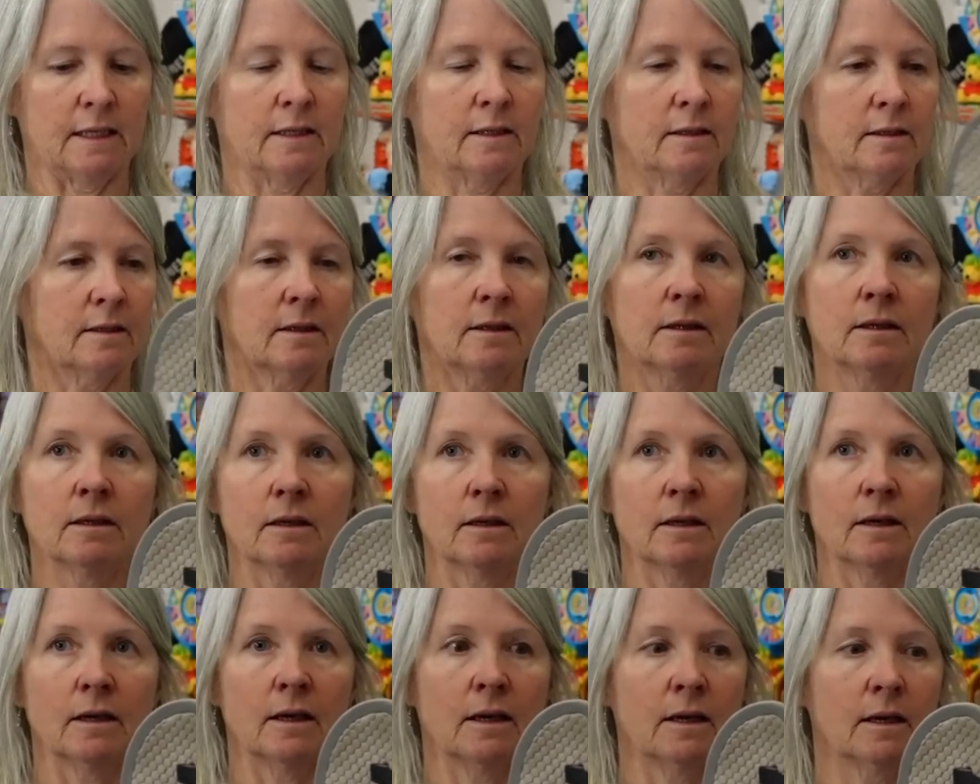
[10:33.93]
That's the
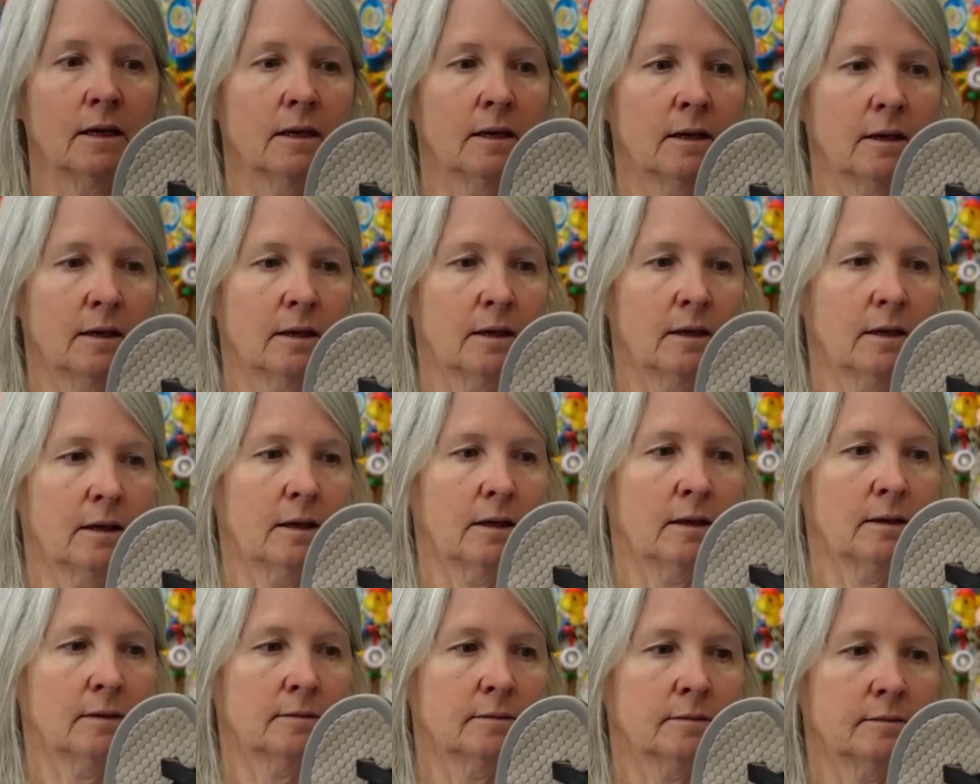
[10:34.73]
size, not the...
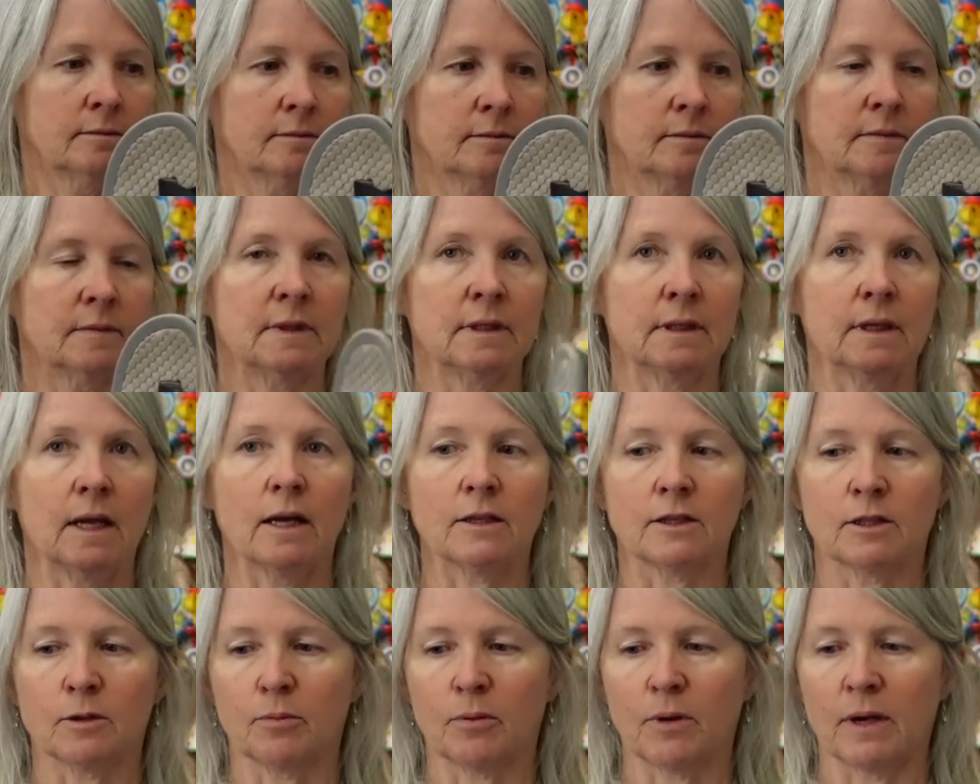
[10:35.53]
We wouldn't not pay
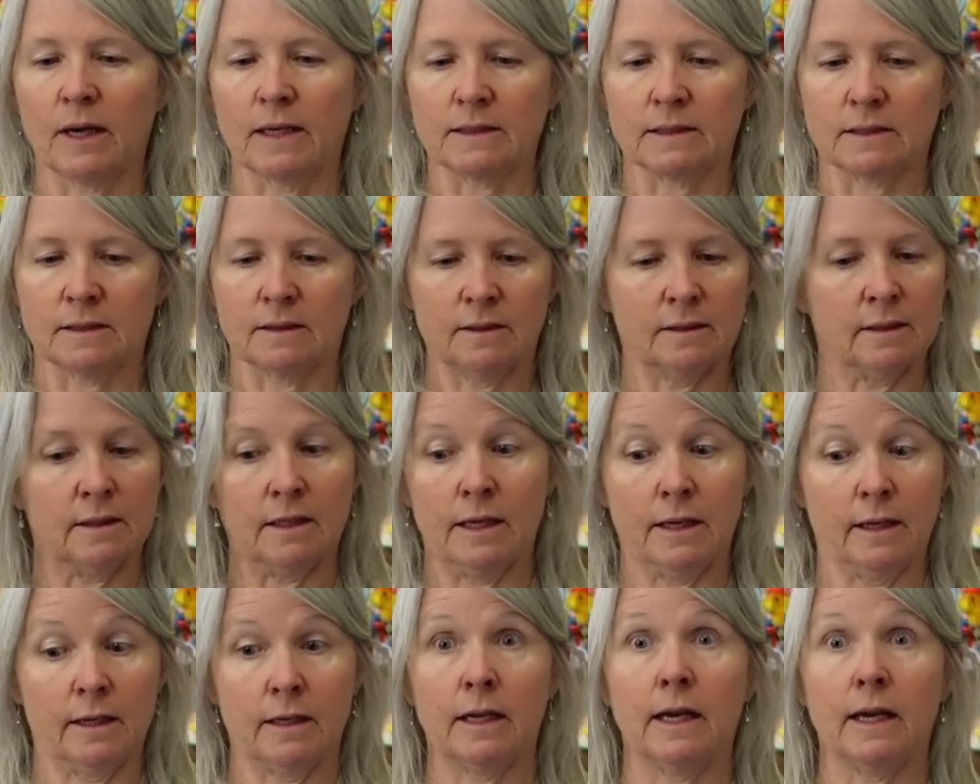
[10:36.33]
$10 for that.